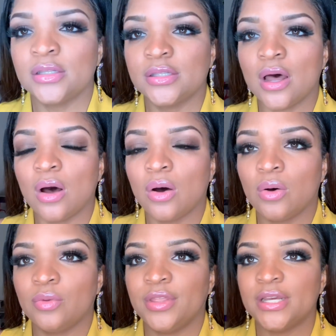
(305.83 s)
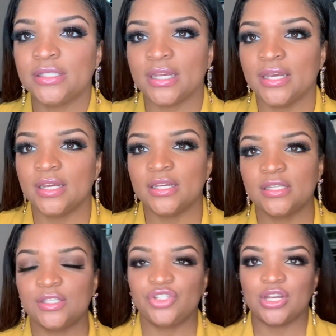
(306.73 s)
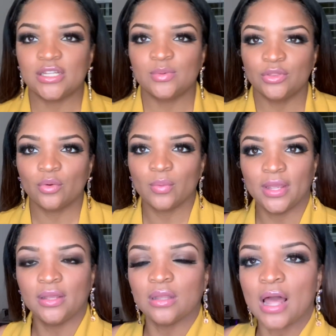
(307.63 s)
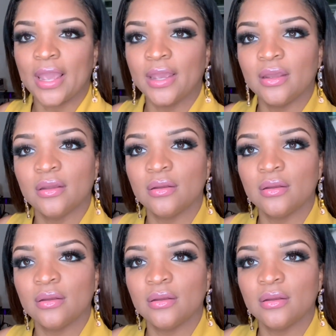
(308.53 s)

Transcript: So this is just with the ring light.